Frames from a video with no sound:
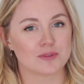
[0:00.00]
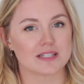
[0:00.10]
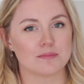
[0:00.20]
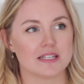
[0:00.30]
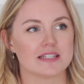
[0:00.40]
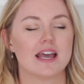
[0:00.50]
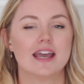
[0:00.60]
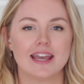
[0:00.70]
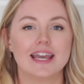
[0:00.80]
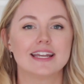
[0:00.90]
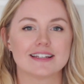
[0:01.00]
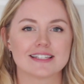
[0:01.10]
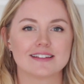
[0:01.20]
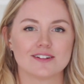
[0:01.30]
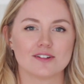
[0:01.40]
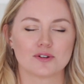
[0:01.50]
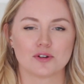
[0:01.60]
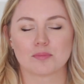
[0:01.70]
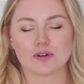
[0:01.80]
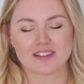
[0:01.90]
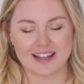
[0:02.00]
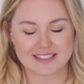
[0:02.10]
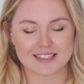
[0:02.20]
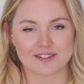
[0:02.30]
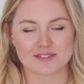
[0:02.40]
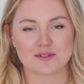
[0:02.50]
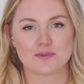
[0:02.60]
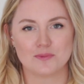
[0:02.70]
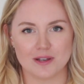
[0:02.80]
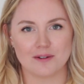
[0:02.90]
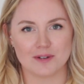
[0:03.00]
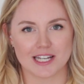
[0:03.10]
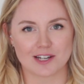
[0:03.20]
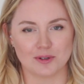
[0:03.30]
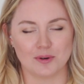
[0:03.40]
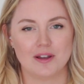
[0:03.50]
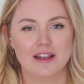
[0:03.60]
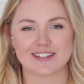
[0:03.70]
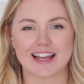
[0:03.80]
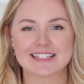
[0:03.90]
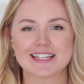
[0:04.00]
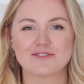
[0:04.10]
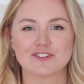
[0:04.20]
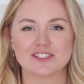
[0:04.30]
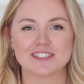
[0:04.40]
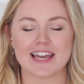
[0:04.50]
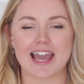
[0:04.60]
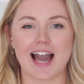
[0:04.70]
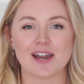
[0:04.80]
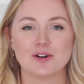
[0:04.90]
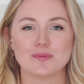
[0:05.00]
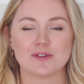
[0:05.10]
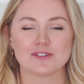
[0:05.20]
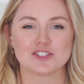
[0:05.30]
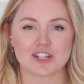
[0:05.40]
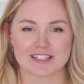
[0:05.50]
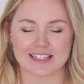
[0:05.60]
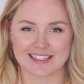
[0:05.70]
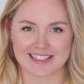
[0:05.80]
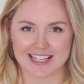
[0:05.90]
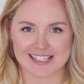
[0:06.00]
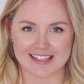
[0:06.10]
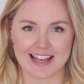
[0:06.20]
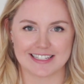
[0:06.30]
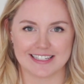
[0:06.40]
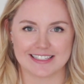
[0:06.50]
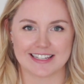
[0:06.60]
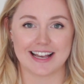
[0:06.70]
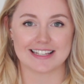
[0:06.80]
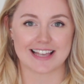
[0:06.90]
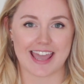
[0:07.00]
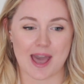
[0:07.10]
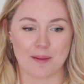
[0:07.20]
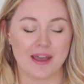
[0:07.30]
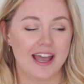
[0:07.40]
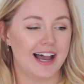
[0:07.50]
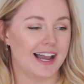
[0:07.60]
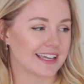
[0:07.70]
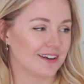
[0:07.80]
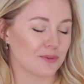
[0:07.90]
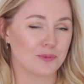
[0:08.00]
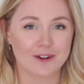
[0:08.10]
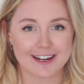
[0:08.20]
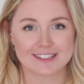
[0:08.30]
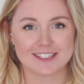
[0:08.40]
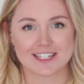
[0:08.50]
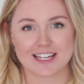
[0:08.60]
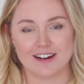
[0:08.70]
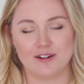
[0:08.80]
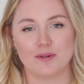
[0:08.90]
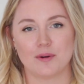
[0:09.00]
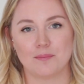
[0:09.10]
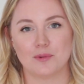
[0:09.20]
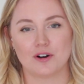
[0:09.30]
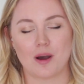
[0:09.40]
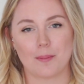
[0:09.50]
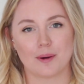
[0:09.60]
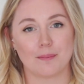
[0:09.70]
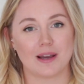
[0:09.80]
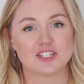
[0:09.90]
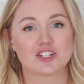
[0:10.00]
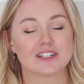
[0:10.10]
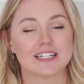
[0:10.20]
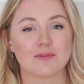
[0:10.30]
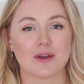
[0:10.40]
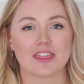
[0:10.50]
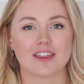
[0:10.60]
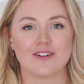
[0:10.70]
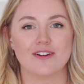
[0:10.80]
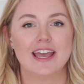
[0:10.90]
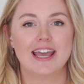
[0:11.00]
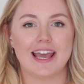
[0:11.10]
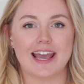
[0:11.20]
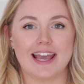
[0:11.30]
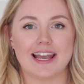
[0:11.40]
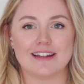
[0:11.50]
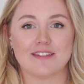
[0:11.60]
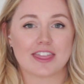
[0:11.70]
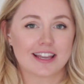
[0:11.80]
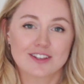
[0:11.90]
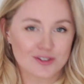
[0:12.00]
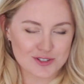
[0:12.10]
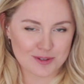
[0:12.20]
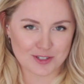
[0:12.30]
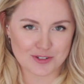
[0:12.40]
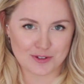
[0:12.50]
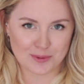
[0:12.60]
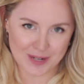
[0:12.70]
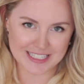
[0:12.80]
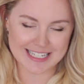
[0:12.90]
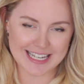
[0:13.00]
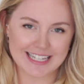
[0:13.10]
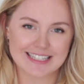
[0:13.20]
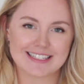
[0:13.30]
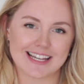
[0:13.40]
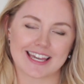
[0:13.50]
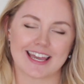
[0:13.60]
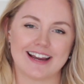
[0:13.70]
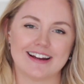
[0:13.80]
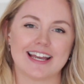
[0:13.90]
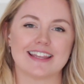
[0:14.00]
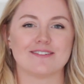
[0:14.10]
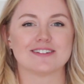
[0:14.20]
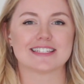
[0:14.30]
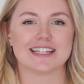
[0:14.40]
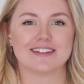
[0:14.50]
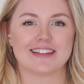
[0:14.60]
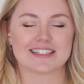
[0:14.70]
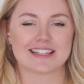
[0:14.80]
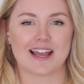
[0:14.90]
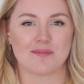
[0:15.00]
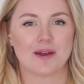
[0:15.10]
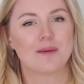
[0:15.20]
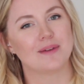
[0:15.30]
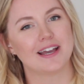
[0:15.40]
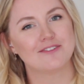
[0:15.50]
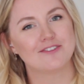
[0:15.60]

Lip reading: the recipes in a single cookbook. That sounds really, really cool. So that's it for today. I hope you're just as excited as I am. I cannot wait to share more about my journey with you. And thank you so much for watching. Take care, and I will see you next time. Bye